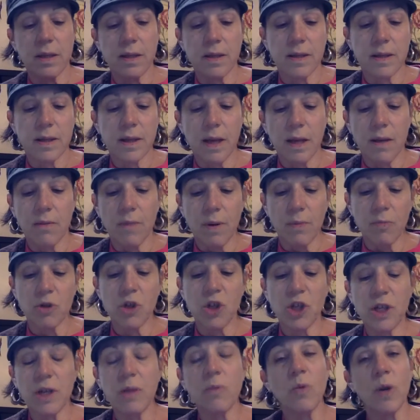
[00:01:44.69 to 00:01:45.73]
it said, remember,
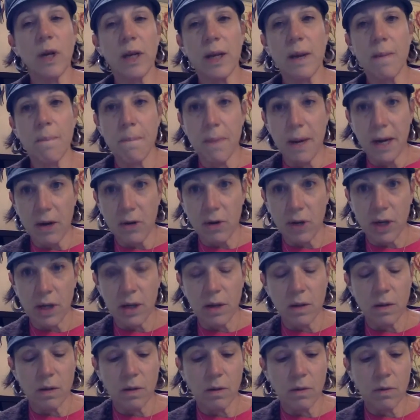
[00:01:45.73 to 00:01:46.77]
she didn't want to get
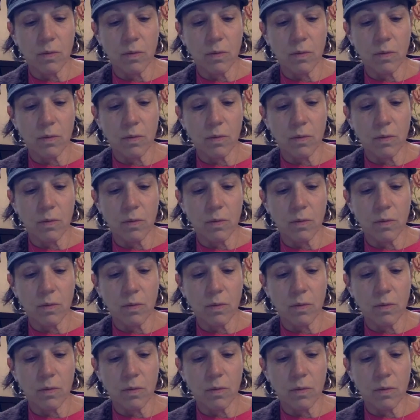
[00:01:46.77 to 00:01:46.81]
married,